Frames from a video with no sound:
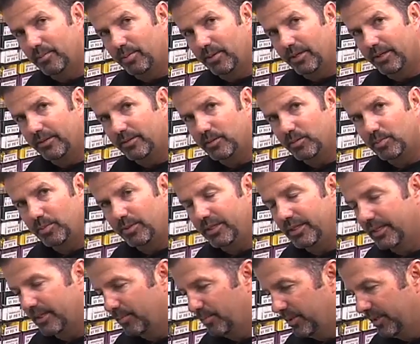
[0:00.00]
a player's
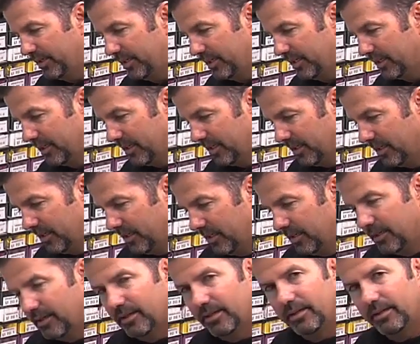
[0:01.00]
PAP.
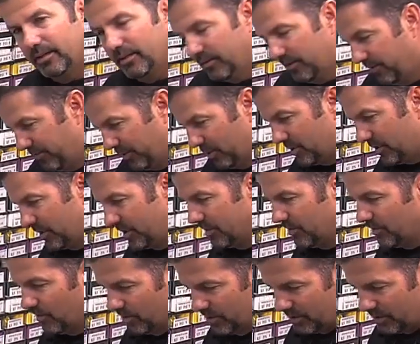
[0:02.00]
Now, the, the first thing,